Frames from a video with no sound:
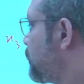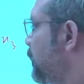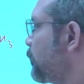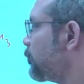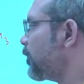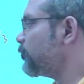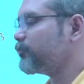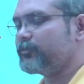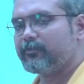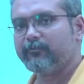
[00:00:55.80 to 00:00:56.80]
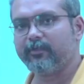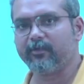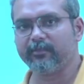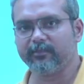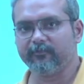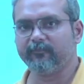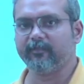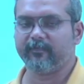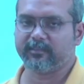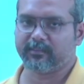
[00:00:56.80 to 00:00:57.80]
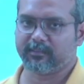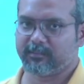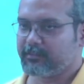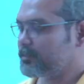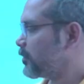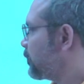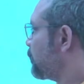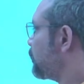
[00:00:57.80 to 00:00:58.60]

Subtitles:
2 and 4, we call it the frequency, denoted